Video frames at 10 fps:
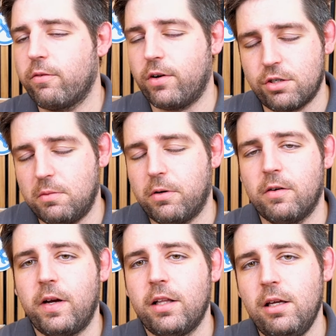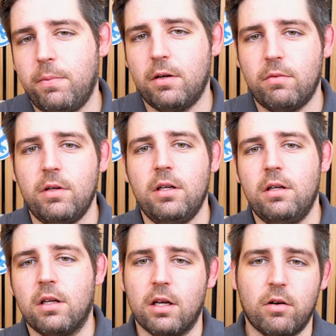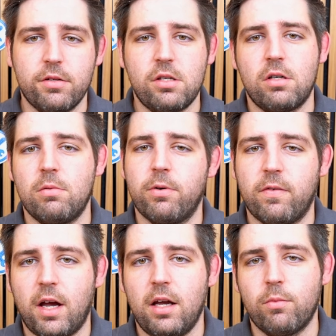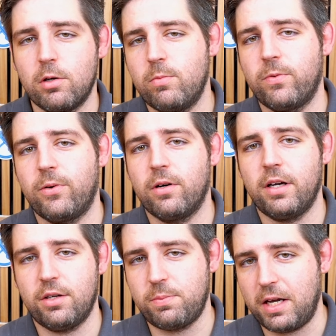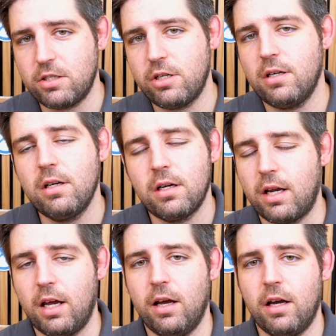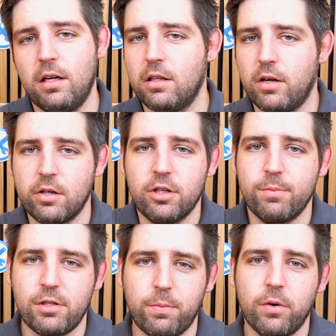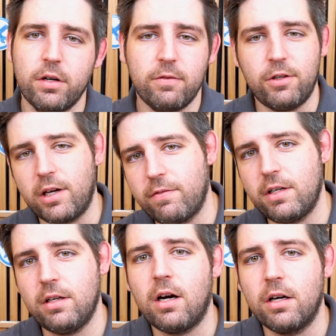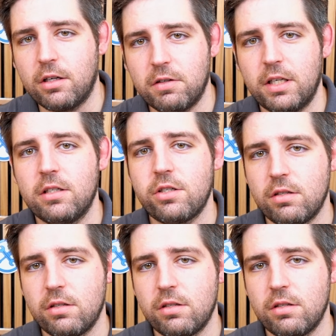function perfectly, but we can also provide room for expansion and long-term support if you have any ongoing issues.